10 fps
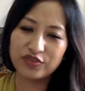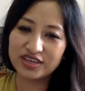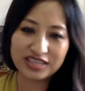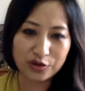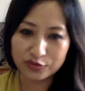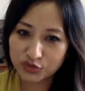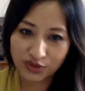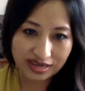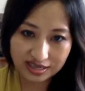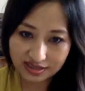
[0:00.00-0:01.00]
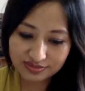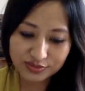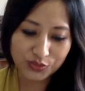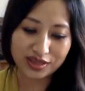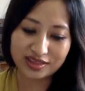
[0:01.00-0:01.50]
fresh out of training
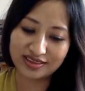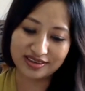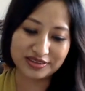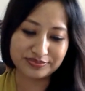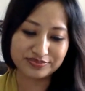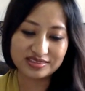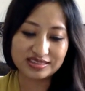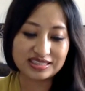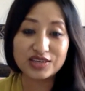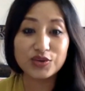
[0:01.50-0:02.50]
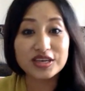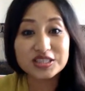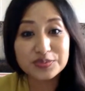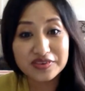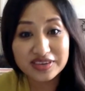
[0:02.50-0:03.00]
with zero
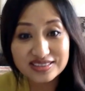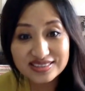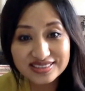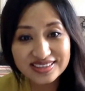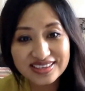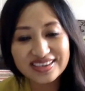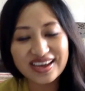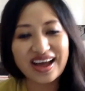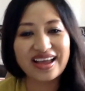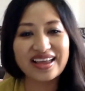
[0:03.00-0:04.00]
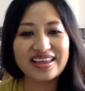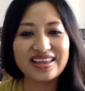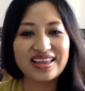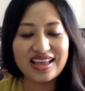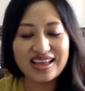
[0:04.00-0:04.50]
experience,
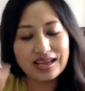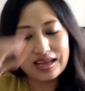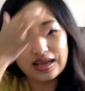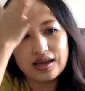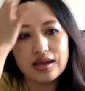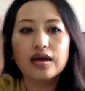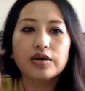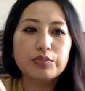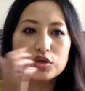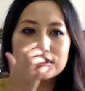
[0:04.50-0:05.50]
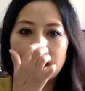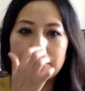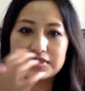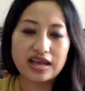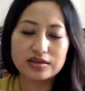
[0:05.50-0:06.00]
I most
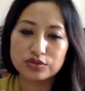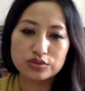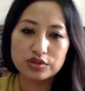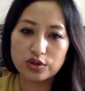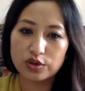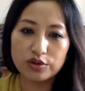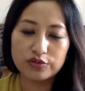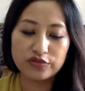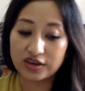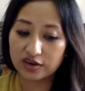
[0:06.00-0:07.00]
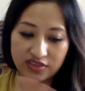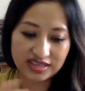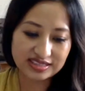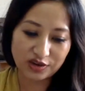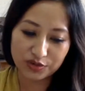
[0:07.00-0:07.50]
times had to, you know, figure
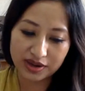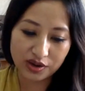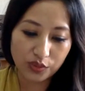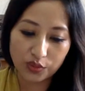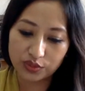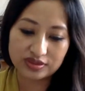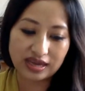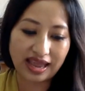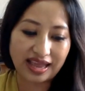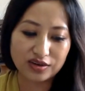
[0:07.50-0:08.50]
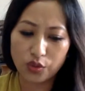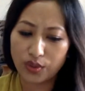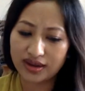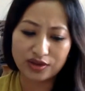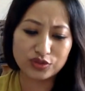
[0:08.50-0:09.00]
things out on my own. I had no
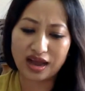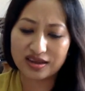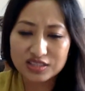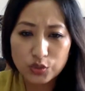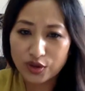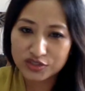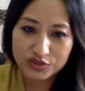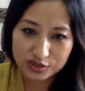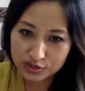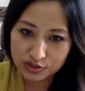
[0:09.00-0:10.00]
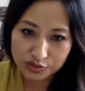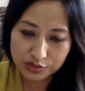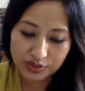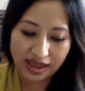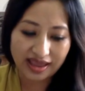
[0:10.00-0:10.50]
one I could ask questions
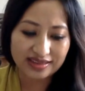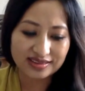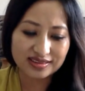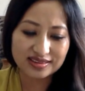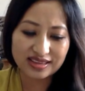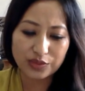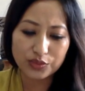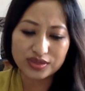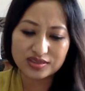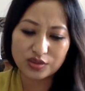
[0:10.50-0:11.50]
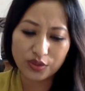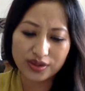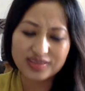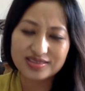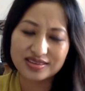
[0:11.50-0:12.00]
to, and that was
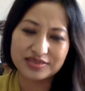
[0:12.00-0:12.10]
quite